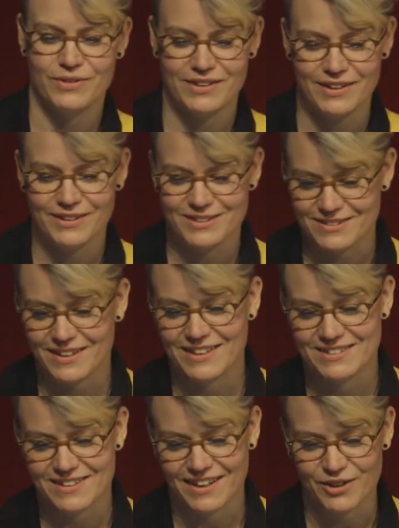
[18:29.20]
There
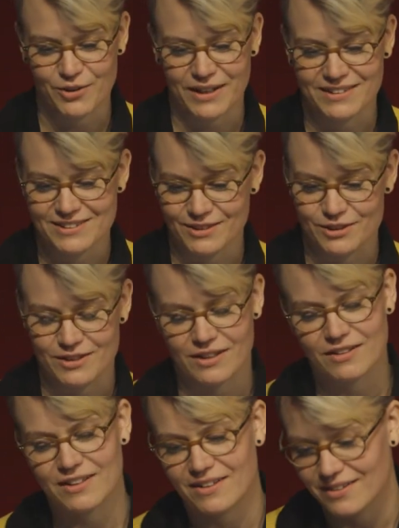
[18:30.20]
is that great solution
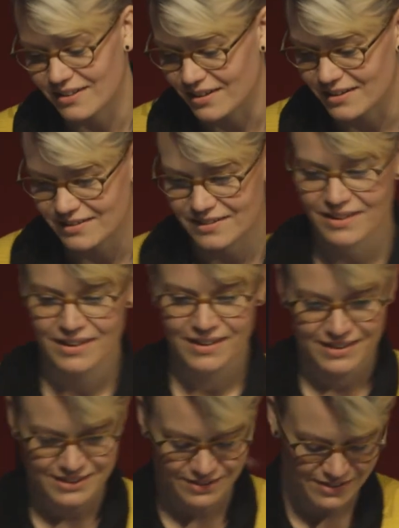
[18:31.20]
out there.
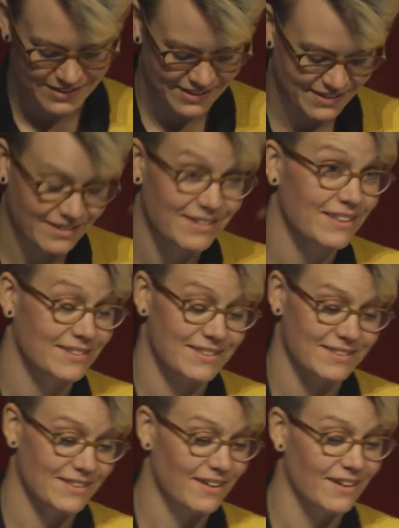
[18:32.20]
So this
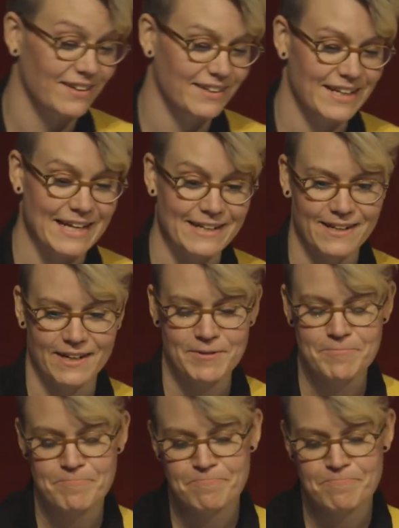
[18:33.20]
is not it yet.